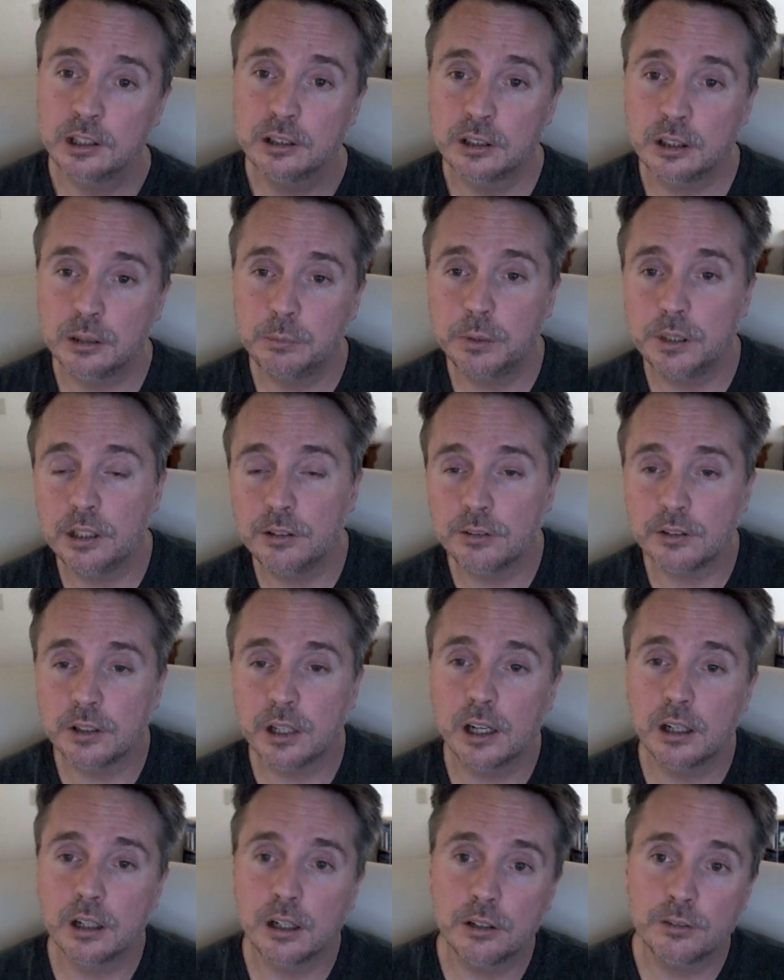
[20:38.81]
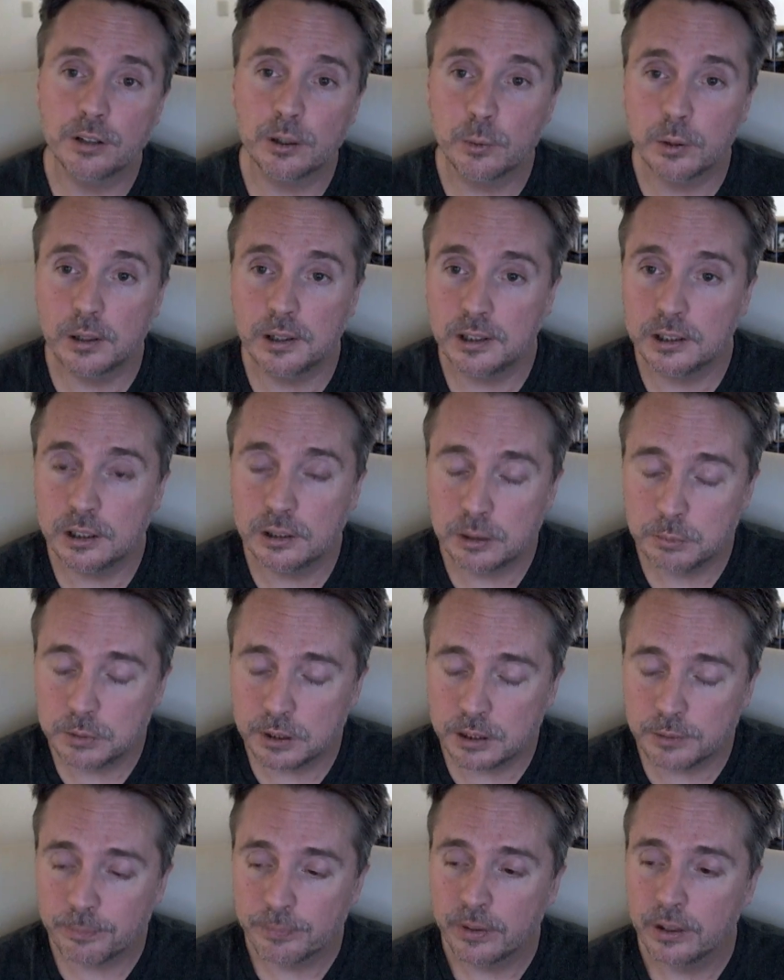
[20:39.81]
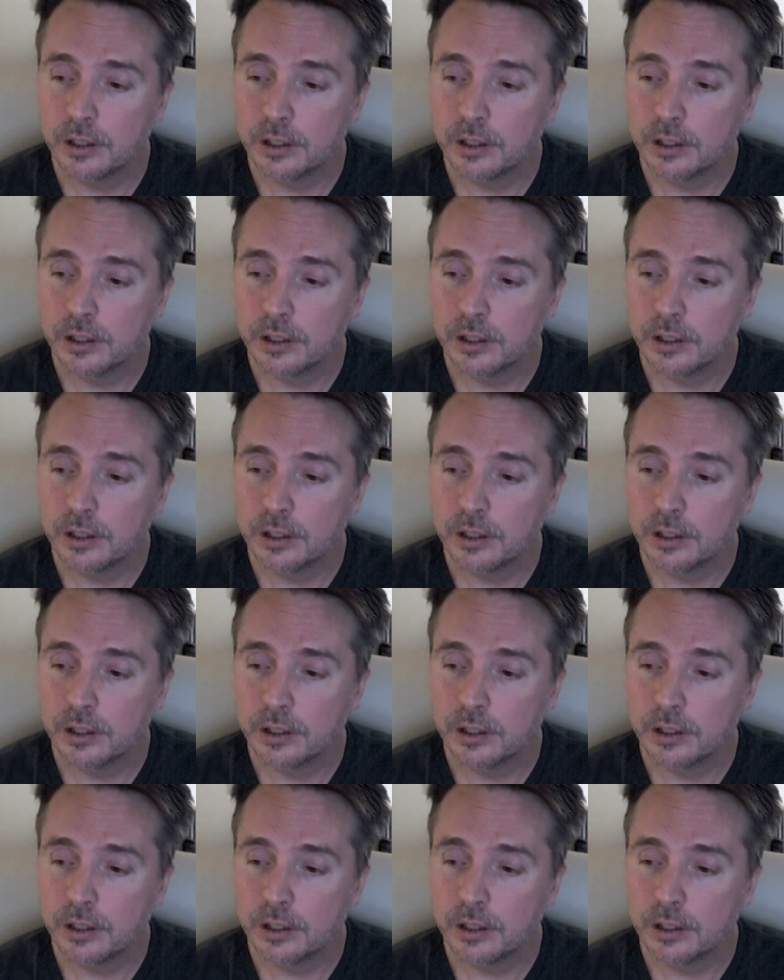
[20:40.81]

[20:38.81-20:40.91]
Could be even higher if I wanted it to be.